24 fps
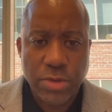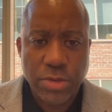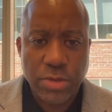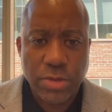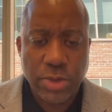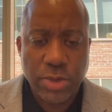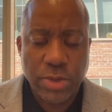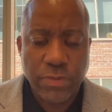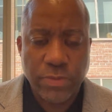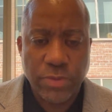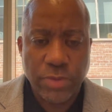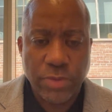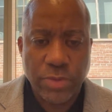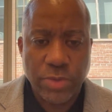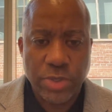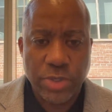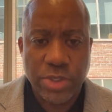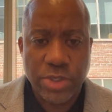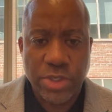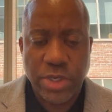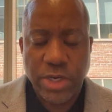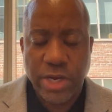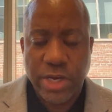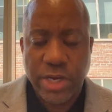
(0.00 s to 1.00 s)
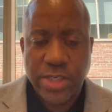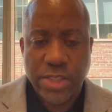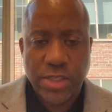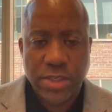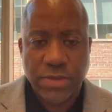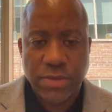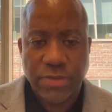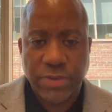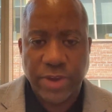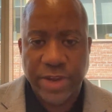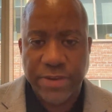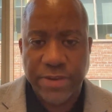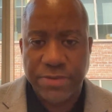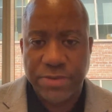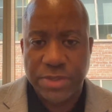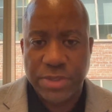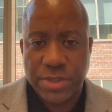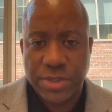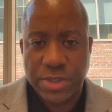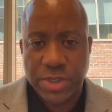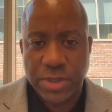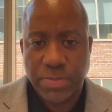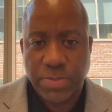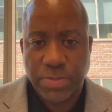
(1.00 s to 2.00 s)
do you discuss if
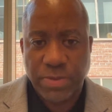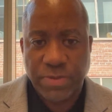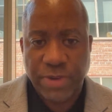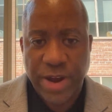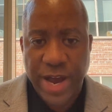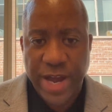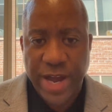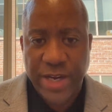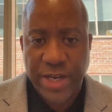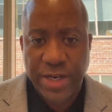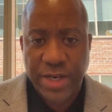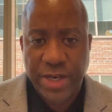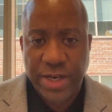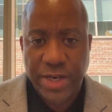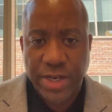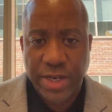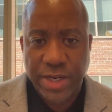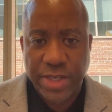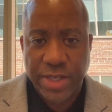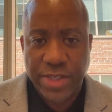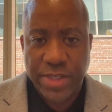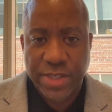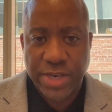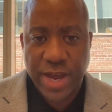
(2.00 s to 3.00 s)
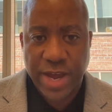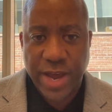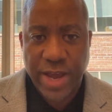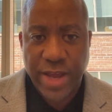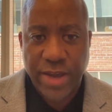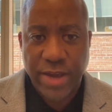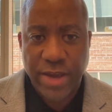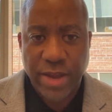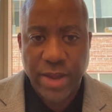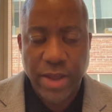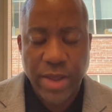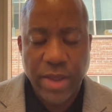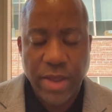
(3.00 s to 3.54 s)
FCC provided any insight?